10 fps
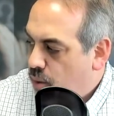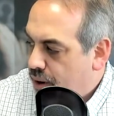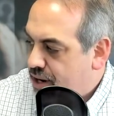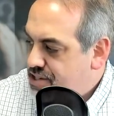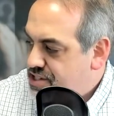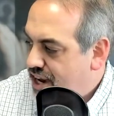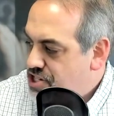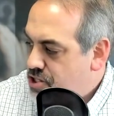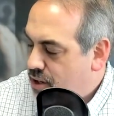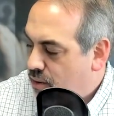
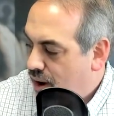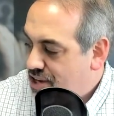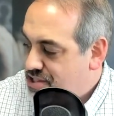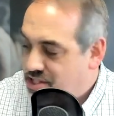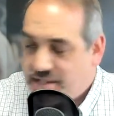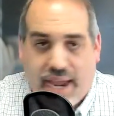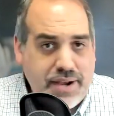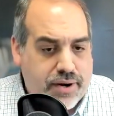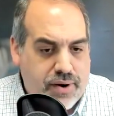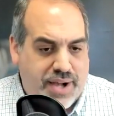organization across the state
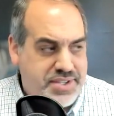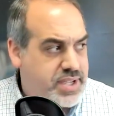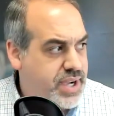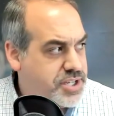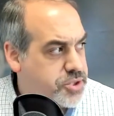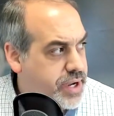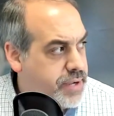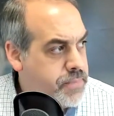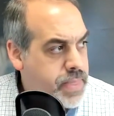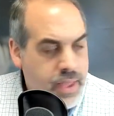and across the
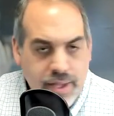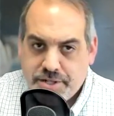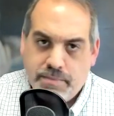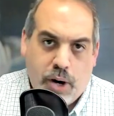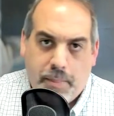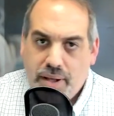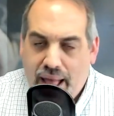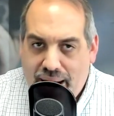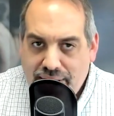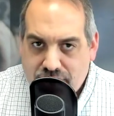country to
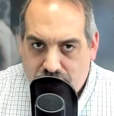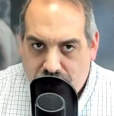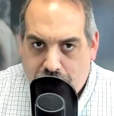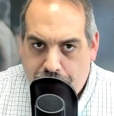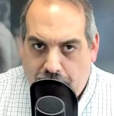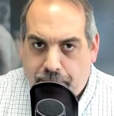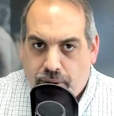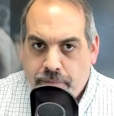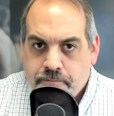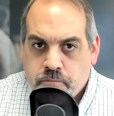mobilize their
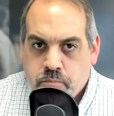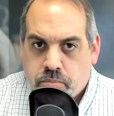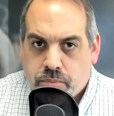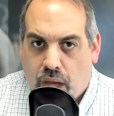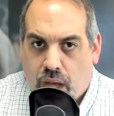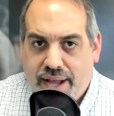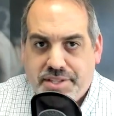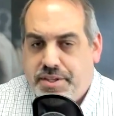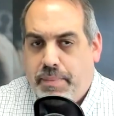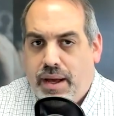people
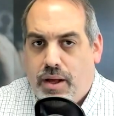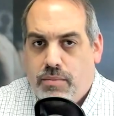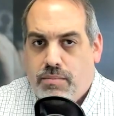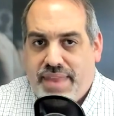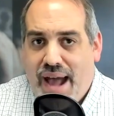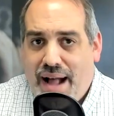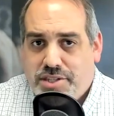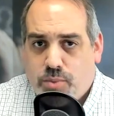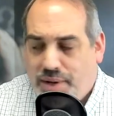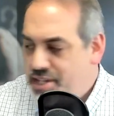against the bill.
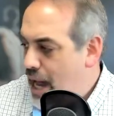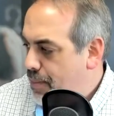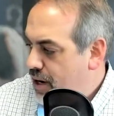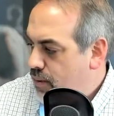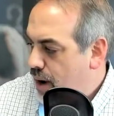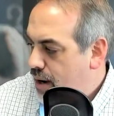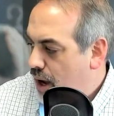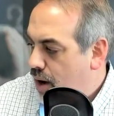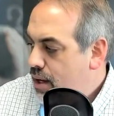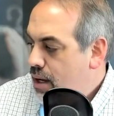That's what's happening right
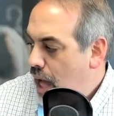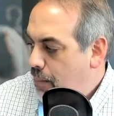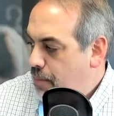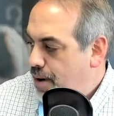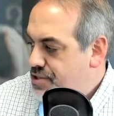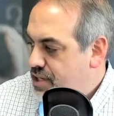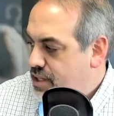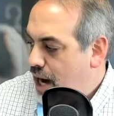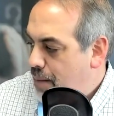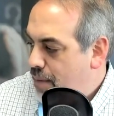now. I'm going to post a
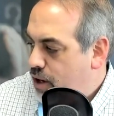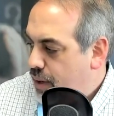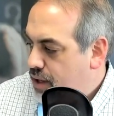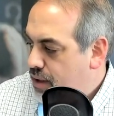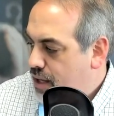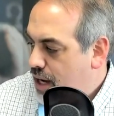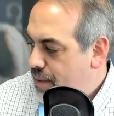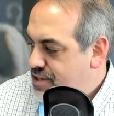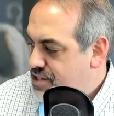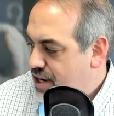comment quick in the
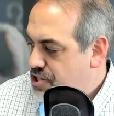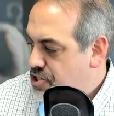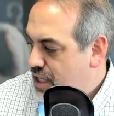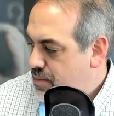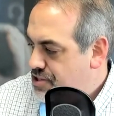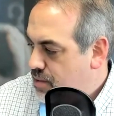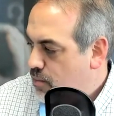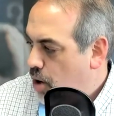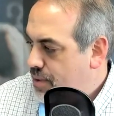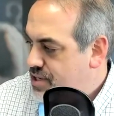comment section. Give me just a
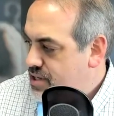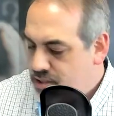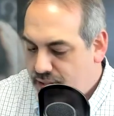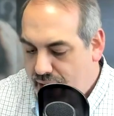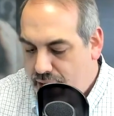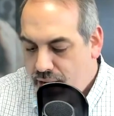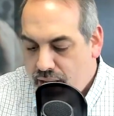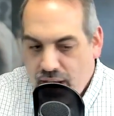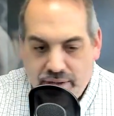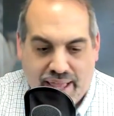moment to do that.
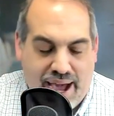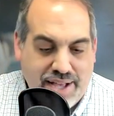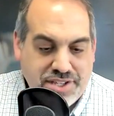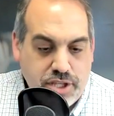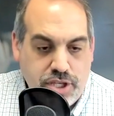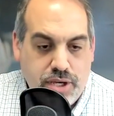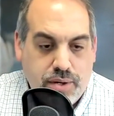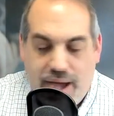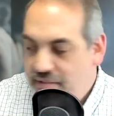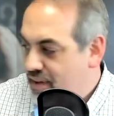Guys,
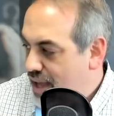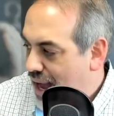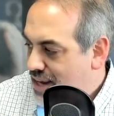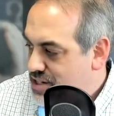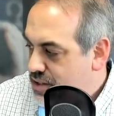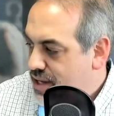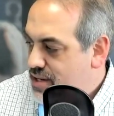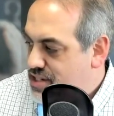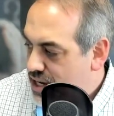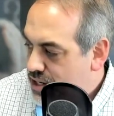you have got to
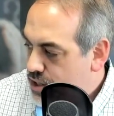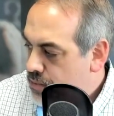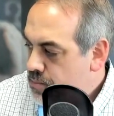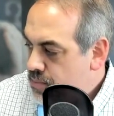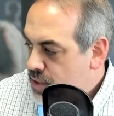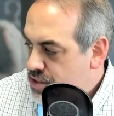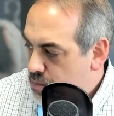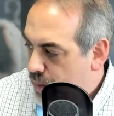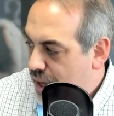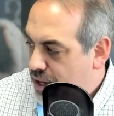continue
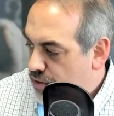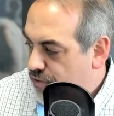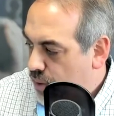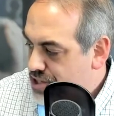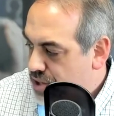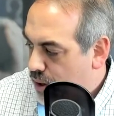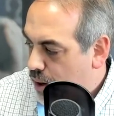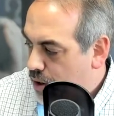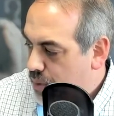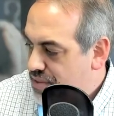to make your voice
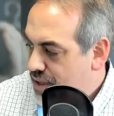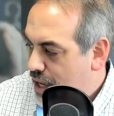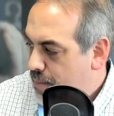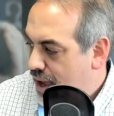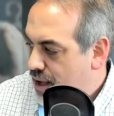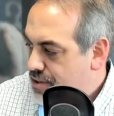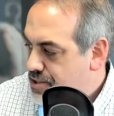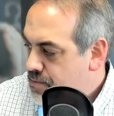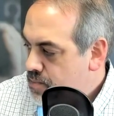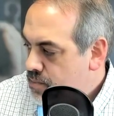heard with
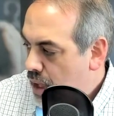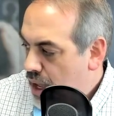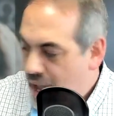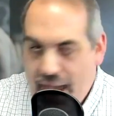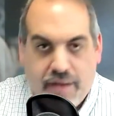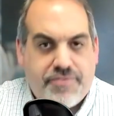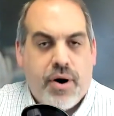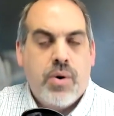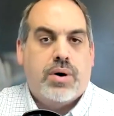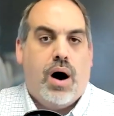emails and
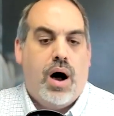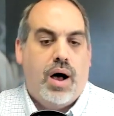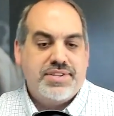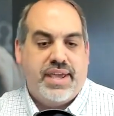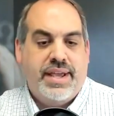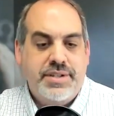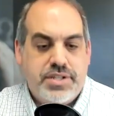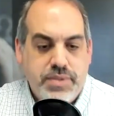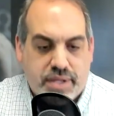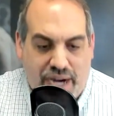phone calls
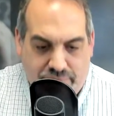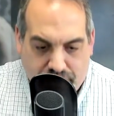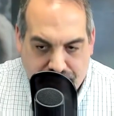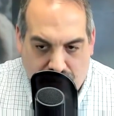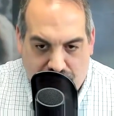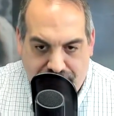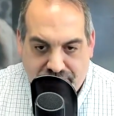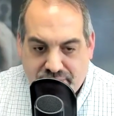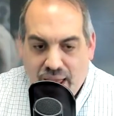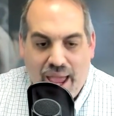into the governor's
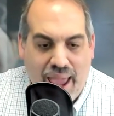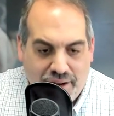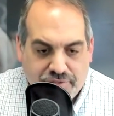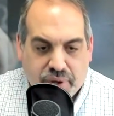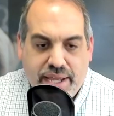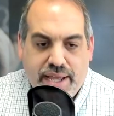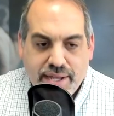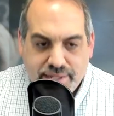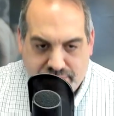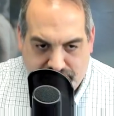office every
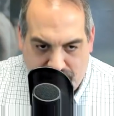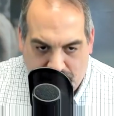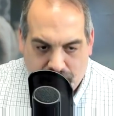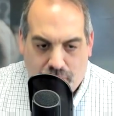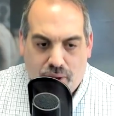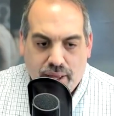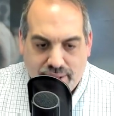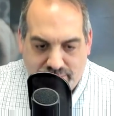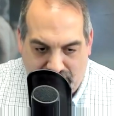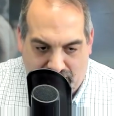single
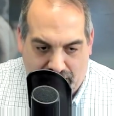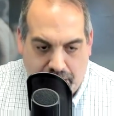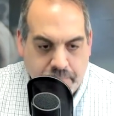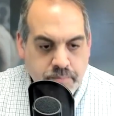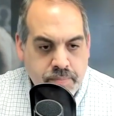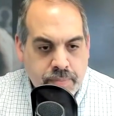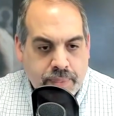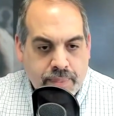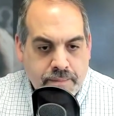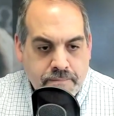day
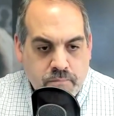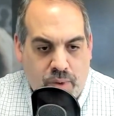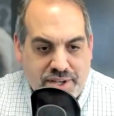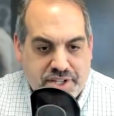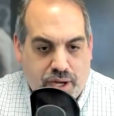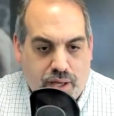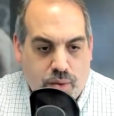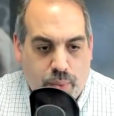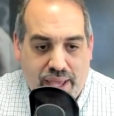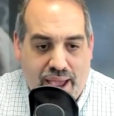
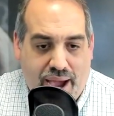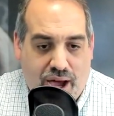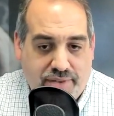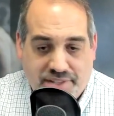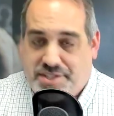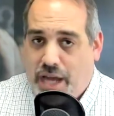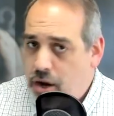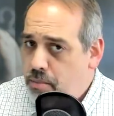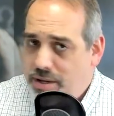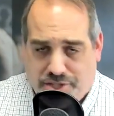until we have
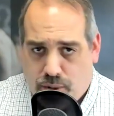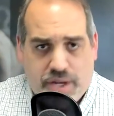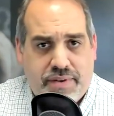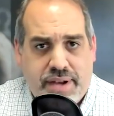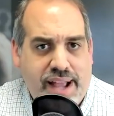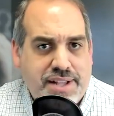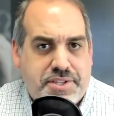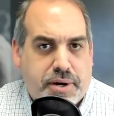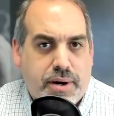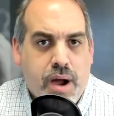some sort of an
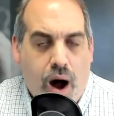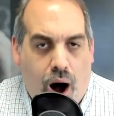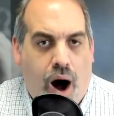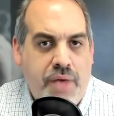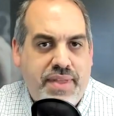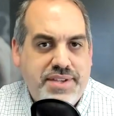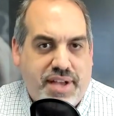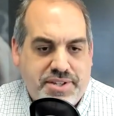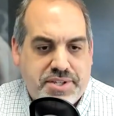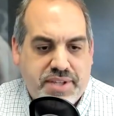answer on this
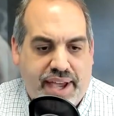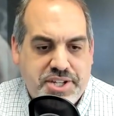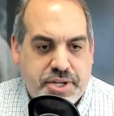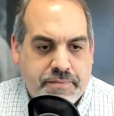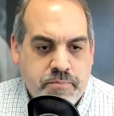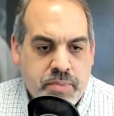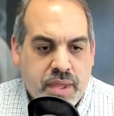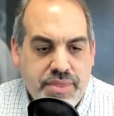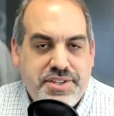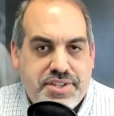legislation.
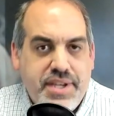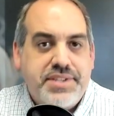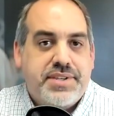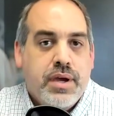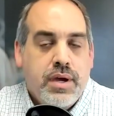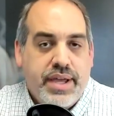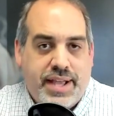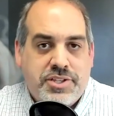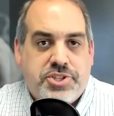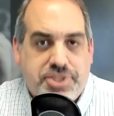This is
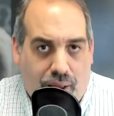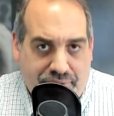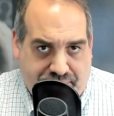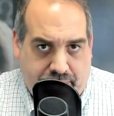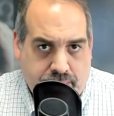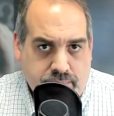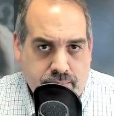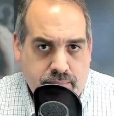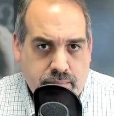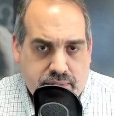insulting
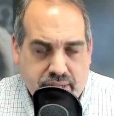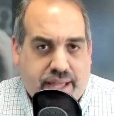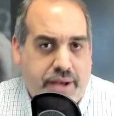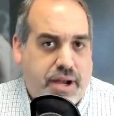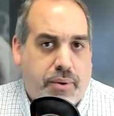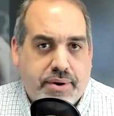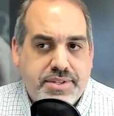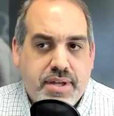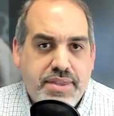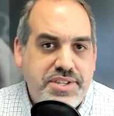to gun
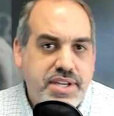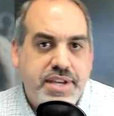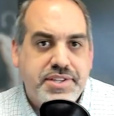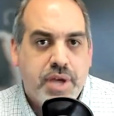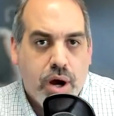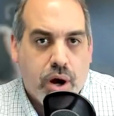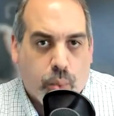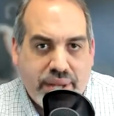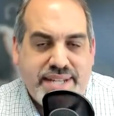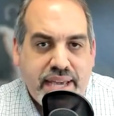owners. This is
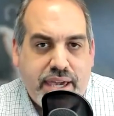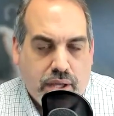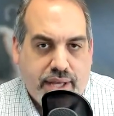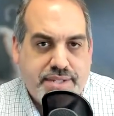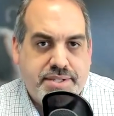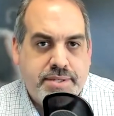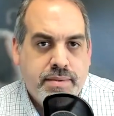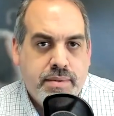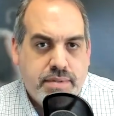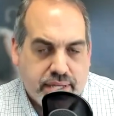ridiculous
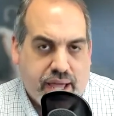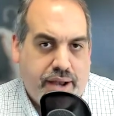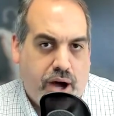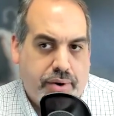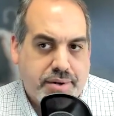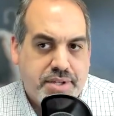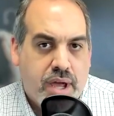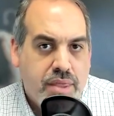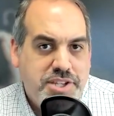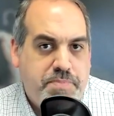to gun owners.
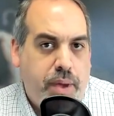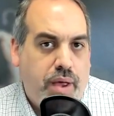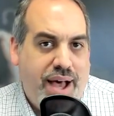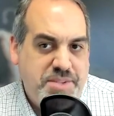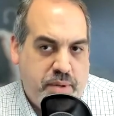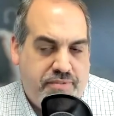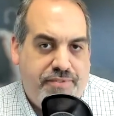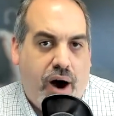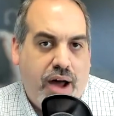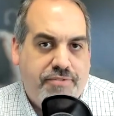This bill has been
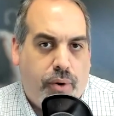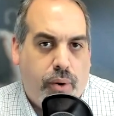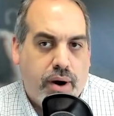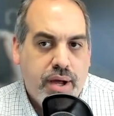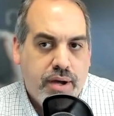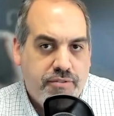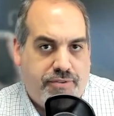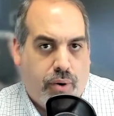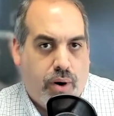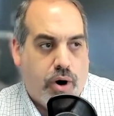fought for
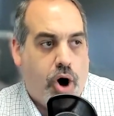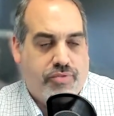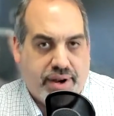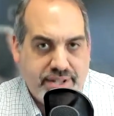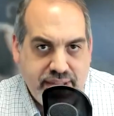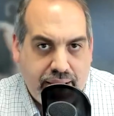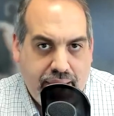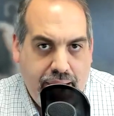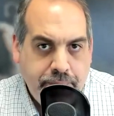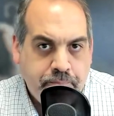over a
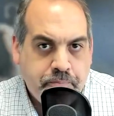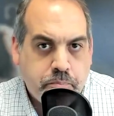decade.